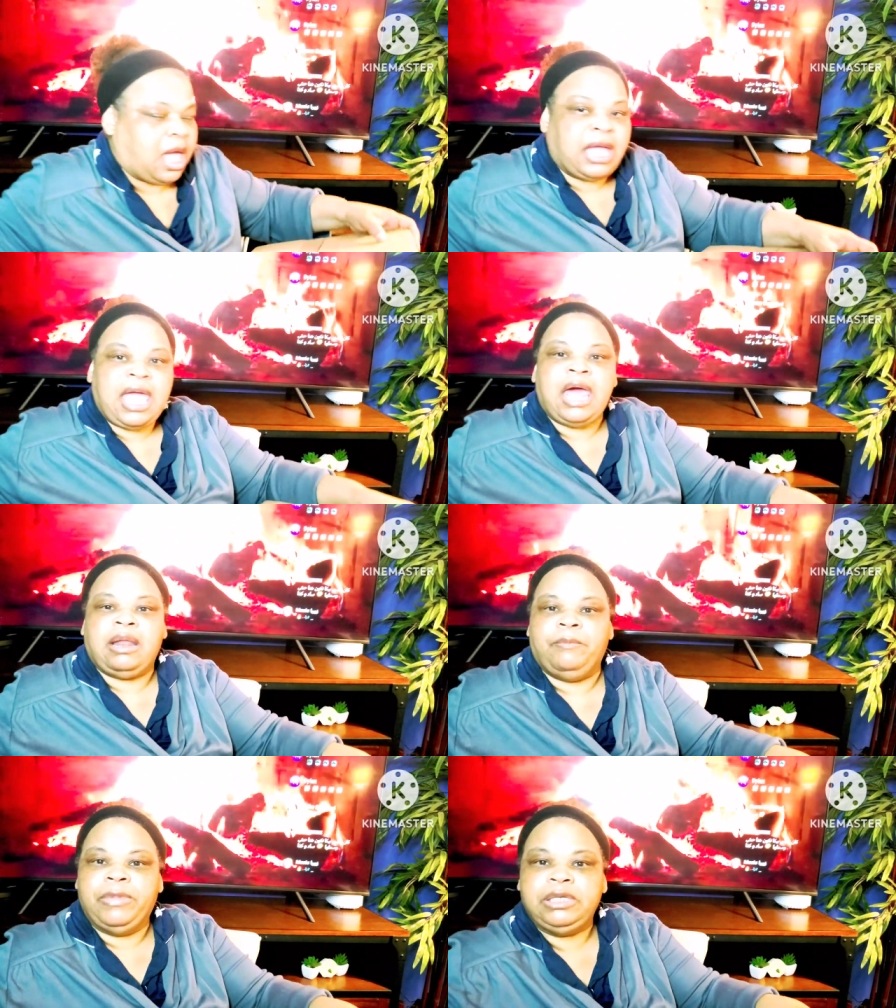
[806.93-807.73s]
I got
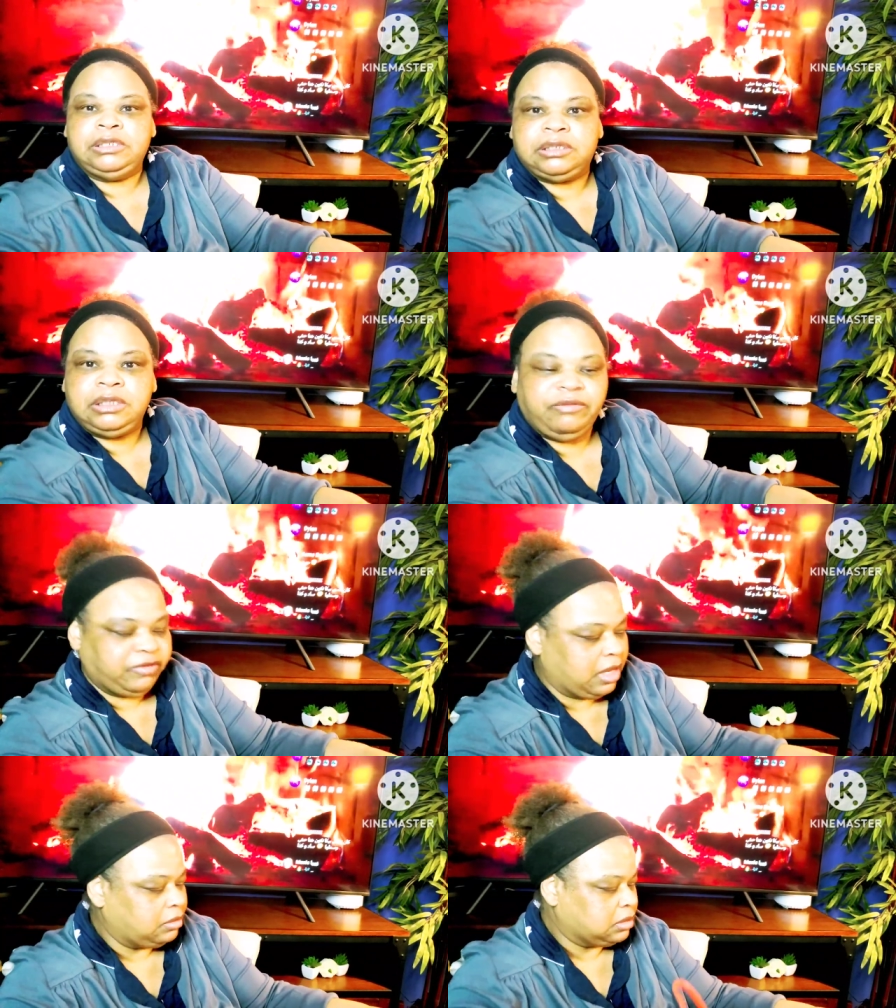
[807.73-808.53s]
a bunch of stuff
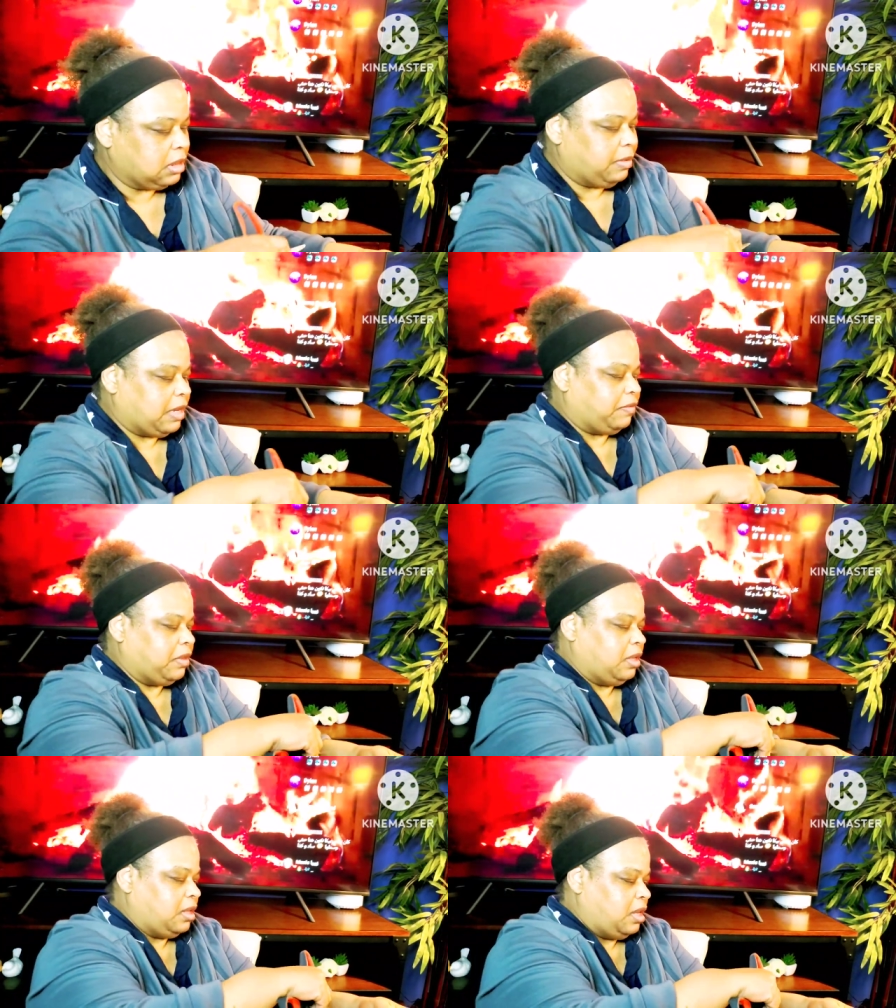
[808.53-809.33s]
else coming, I
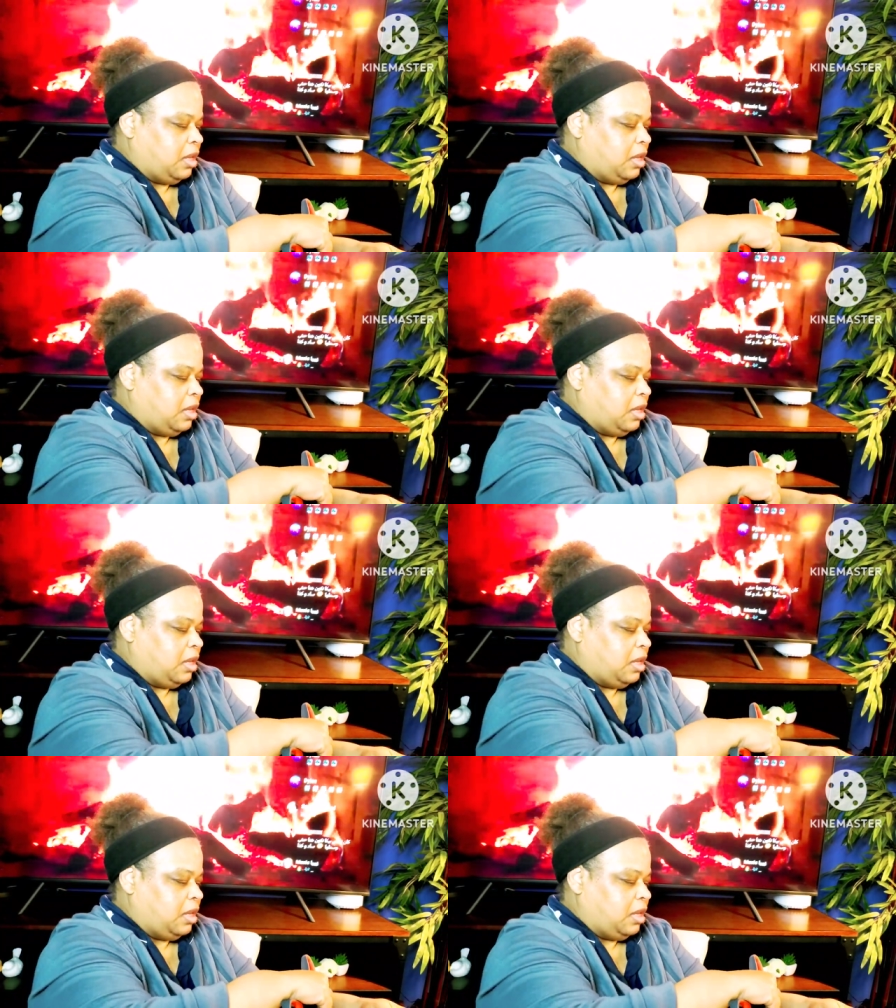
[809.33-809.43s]
think.